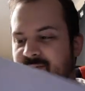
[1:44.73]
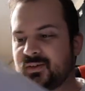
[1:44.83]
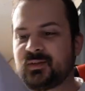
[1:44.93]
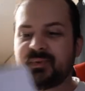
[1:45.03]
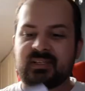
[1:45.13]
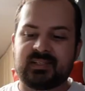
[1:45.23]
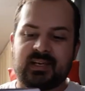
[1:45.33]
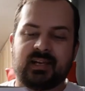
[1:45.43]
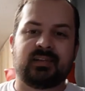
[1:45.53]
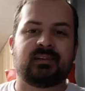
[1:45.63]
what's going to be
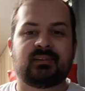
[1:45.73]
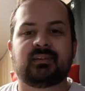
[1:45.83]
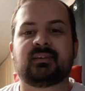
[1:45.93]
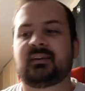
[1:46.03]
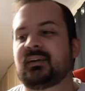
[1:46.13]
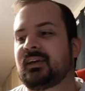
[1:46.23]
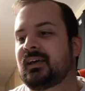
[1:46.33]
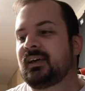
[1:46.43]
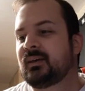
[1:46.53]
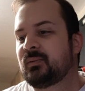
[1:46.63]
inside.
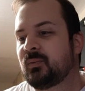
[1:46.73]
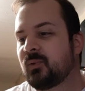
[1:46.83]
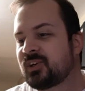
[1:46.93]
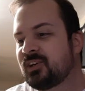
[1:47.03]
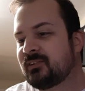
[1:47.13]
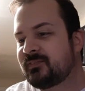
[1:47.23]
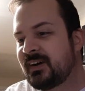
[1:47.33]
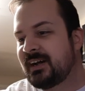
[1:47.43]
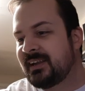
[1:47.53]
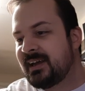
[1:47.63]
We're going to
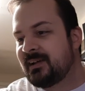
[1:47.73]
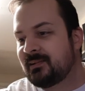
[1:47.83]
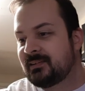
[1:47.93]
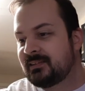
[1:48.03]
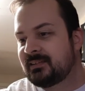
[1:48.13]
find out.